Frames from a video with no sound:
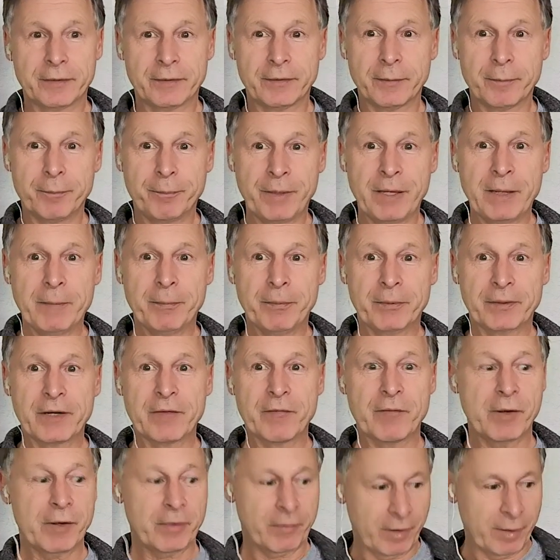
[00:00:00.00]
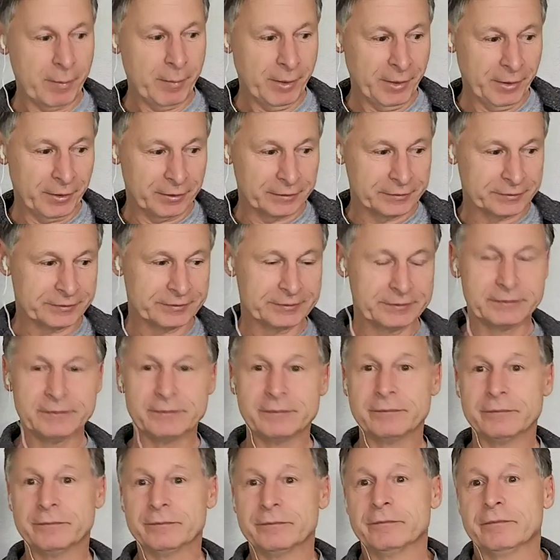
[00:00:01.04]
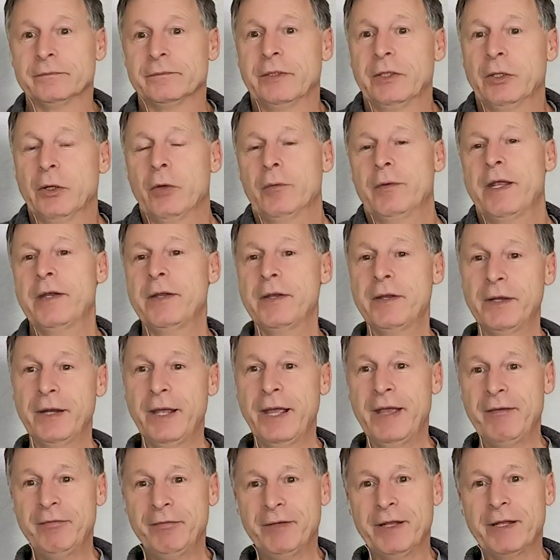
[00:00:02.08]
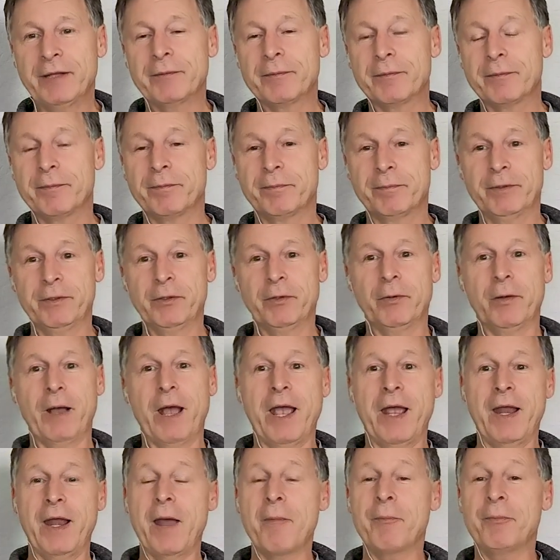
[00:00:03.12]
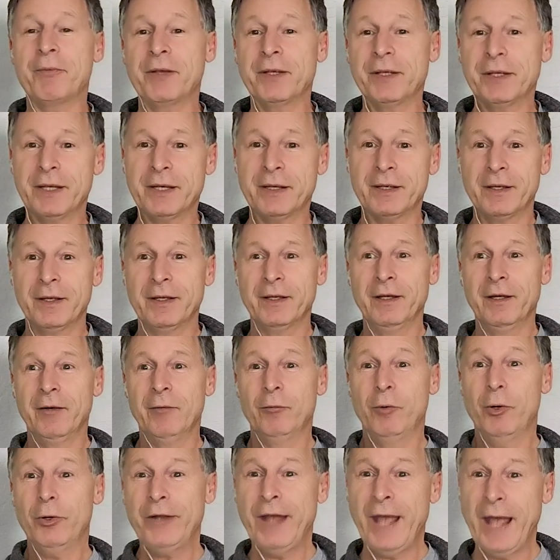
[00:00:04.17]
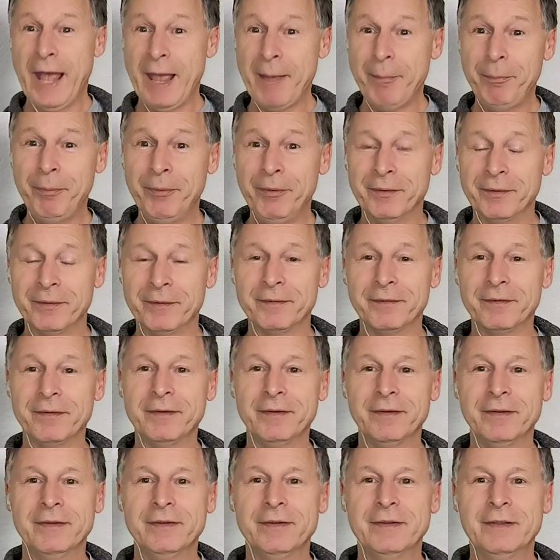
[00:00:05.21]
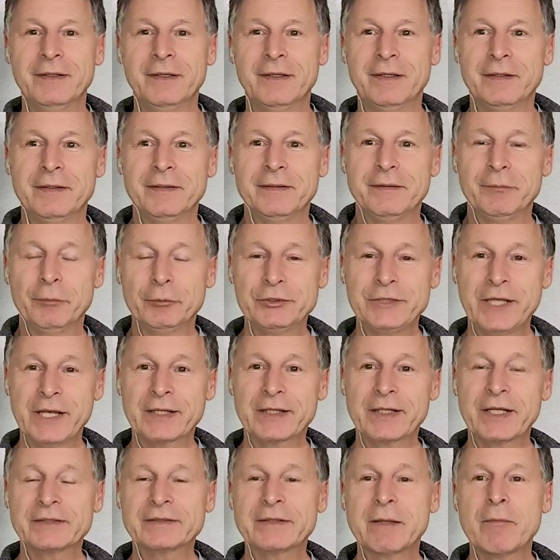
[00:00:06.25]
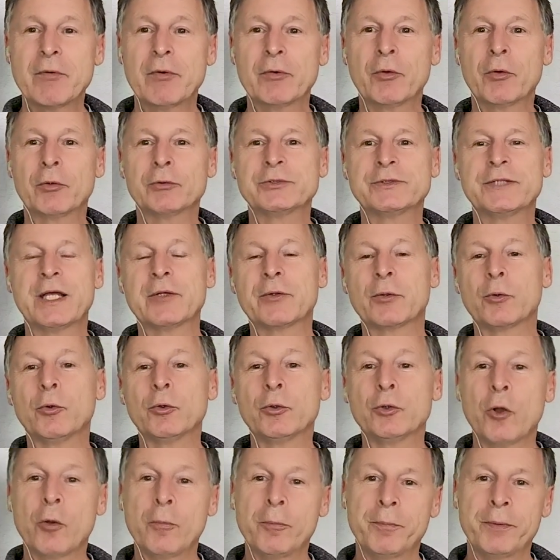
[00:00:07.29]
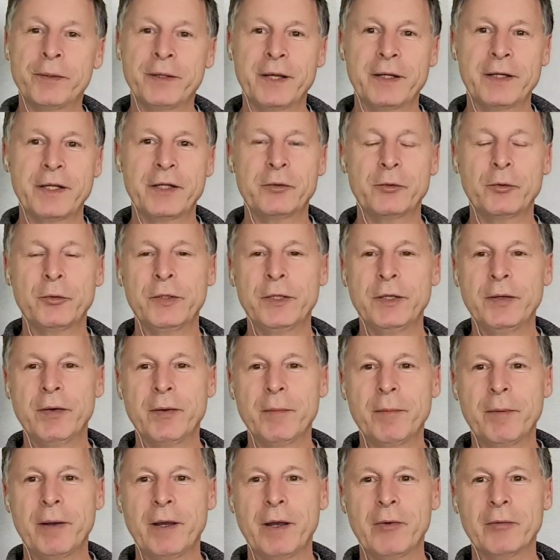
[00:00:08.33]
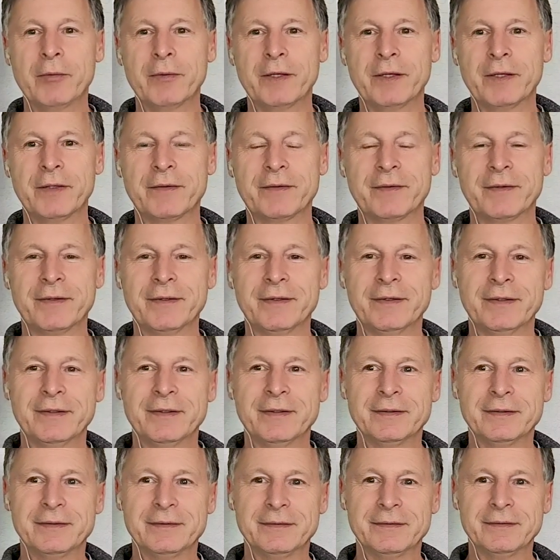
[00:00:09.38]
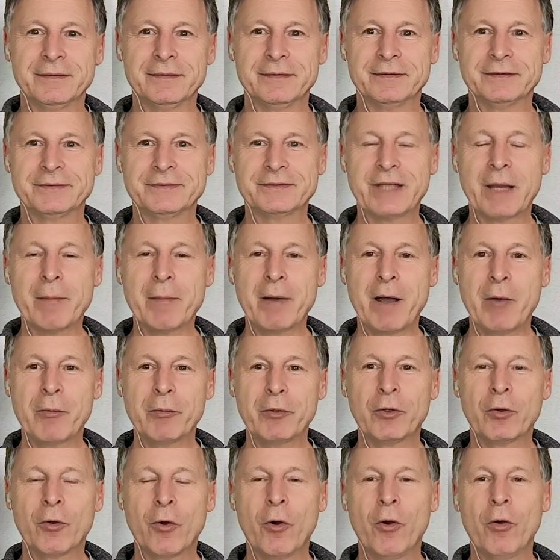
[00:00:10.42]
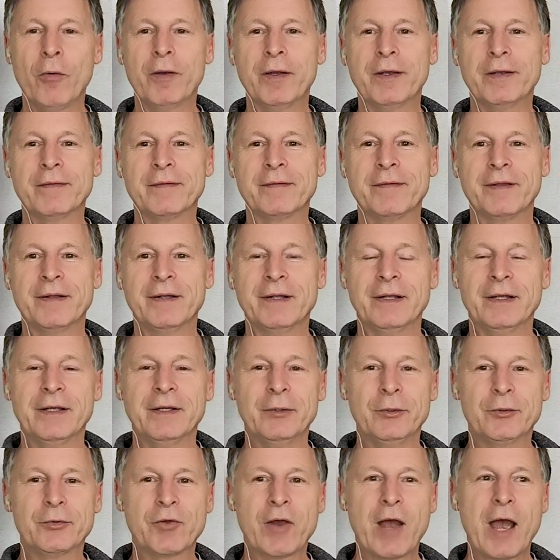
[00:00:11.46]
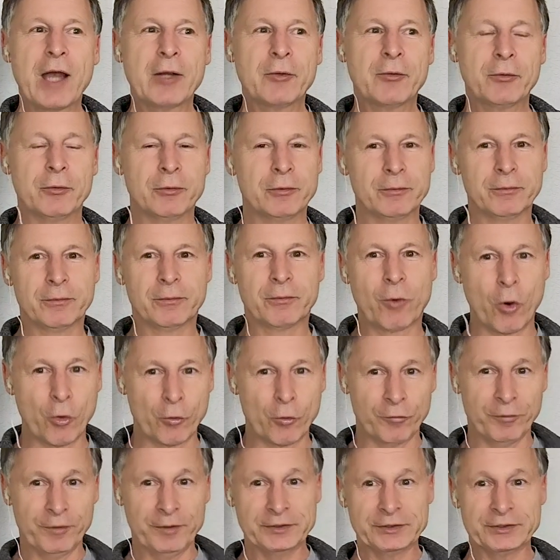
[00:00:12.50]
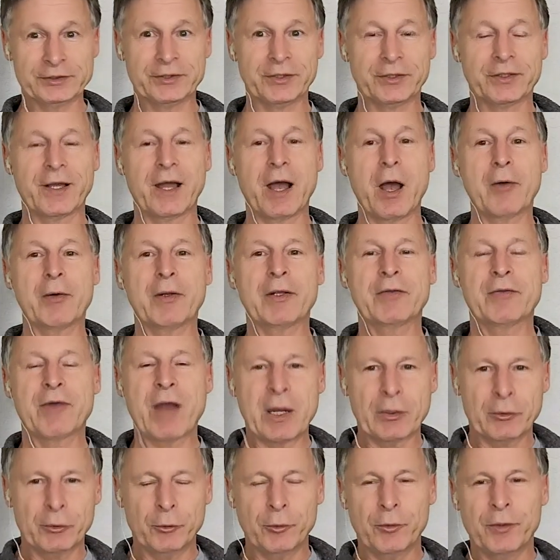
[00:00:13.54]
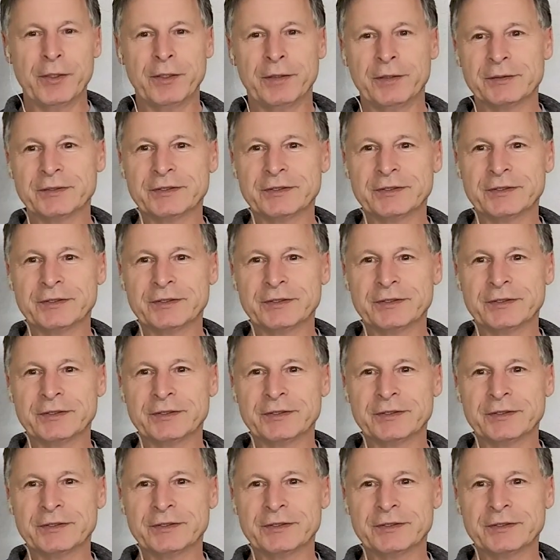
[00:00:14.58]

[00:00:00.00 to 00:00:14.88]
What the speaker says: the people that were criminals. They didn't have that, and I'm thinking, what happened? There was like that some of those, that utopia that you hear about, that somehow you go and you try to convince how they try to do it in the